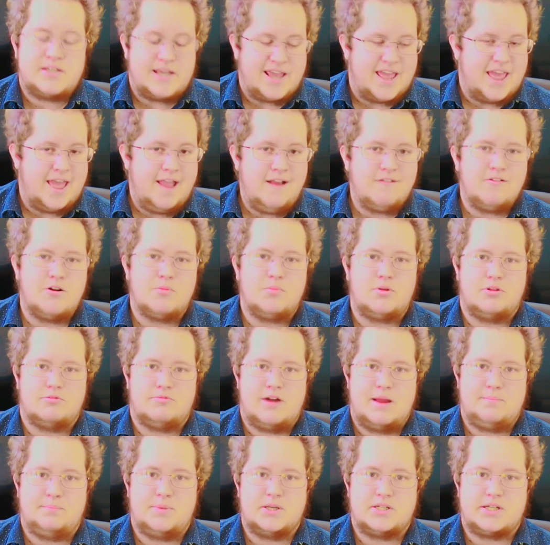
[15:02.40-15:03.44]
terrible
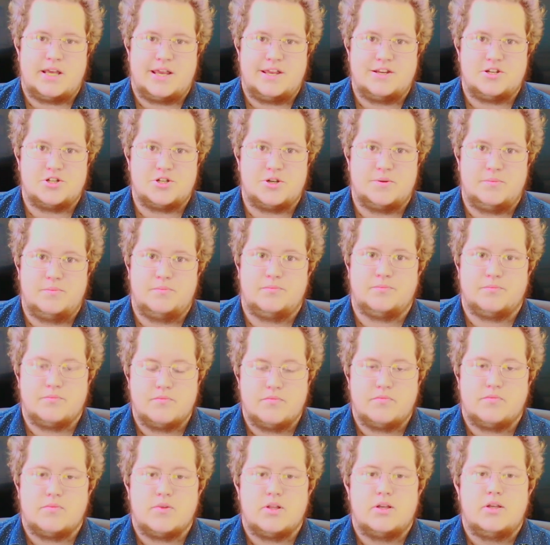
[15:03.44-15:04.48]
reputation.
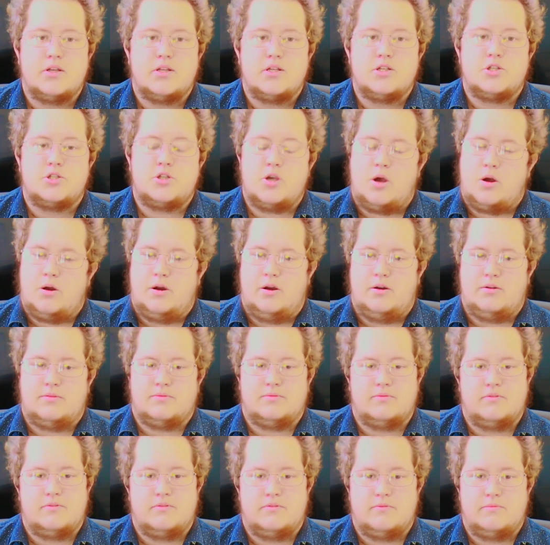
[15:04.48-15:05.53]
So,
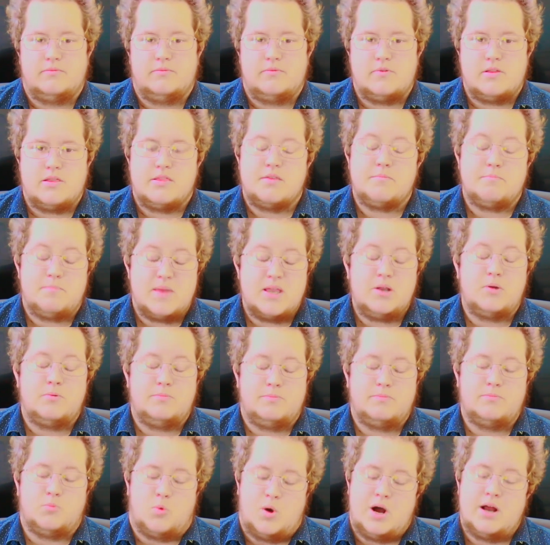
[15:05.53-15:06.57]
the big
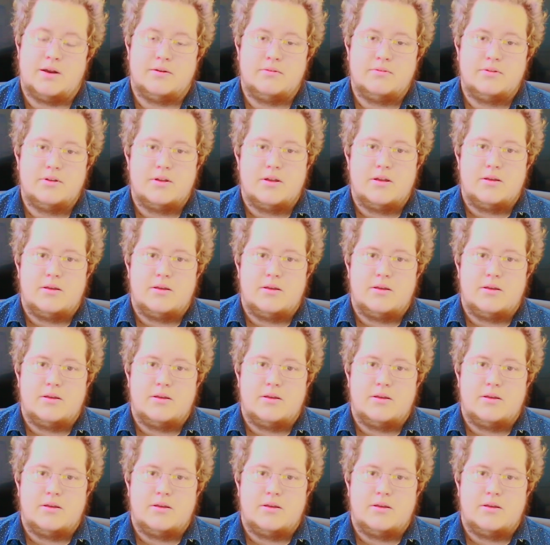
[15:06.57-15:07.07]
one,